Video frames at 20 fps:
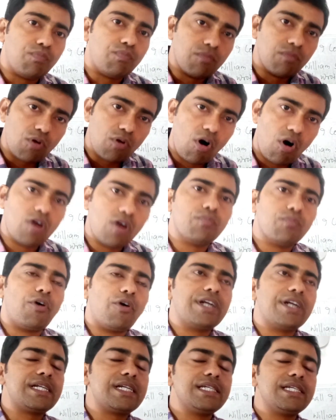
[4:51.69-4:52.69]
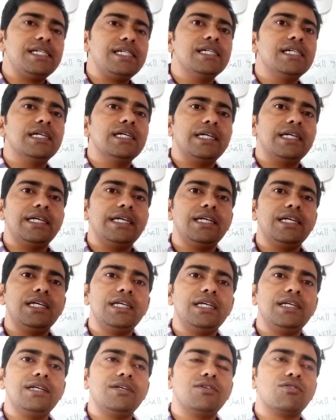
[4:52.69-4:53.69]
long poetry,
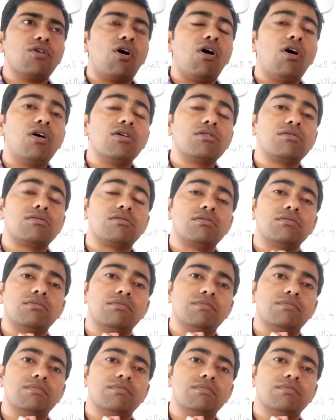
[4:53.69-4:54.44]
he wrote